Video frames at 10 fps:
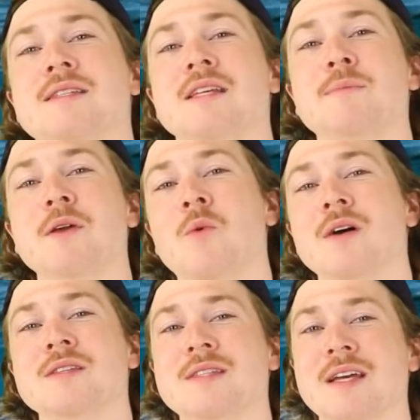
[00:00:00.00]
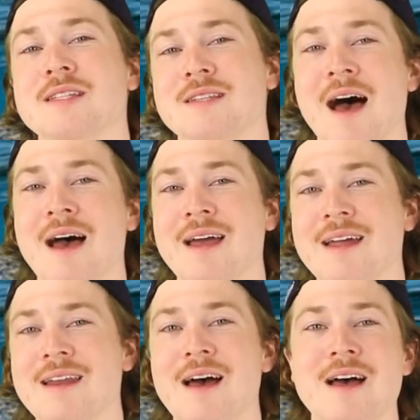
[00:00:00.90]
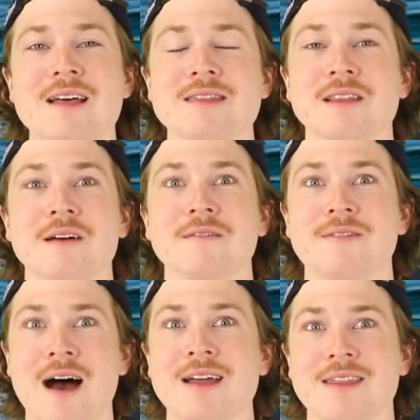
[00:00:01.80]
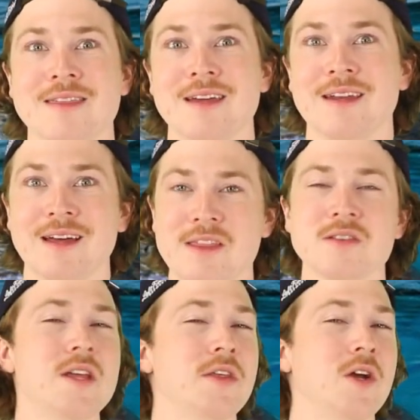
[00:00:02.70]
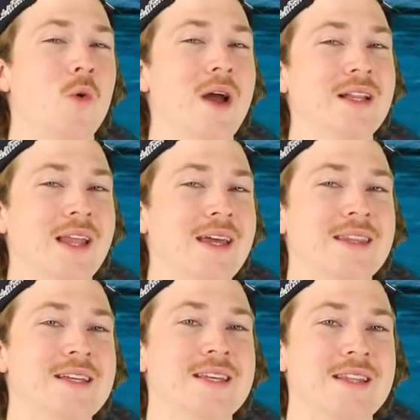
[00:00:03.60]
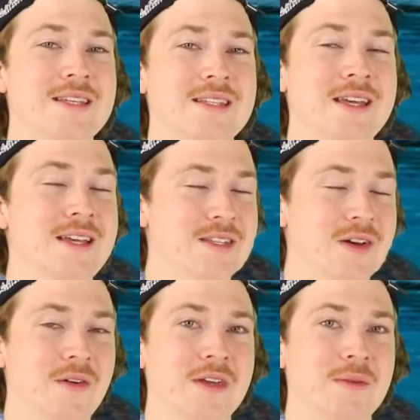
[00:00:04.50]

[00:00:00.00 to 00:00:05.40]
SCP-169 the Leviathan. There's nothing quite like this in the sea, so